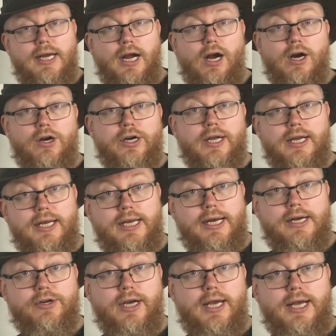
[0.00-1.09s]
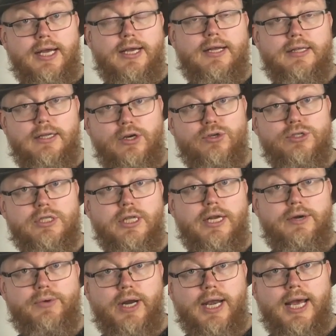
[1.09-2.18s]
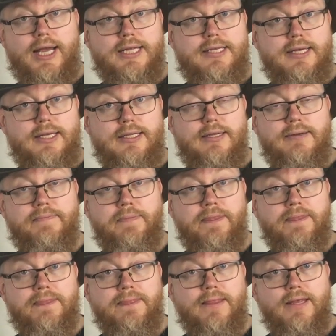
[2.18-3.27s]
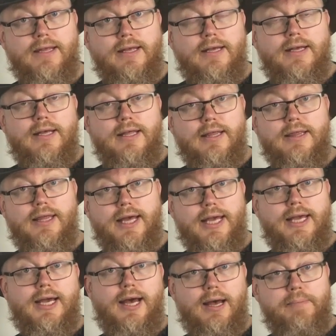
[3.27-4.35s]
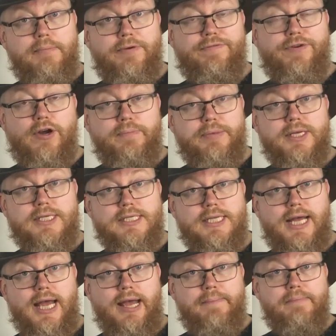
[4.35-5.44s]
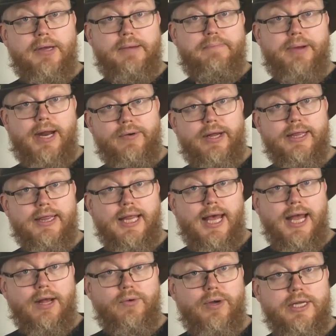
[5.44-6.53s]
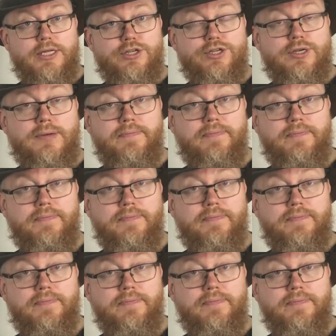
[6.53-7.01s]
are clearly closely related. They come from the same parent language,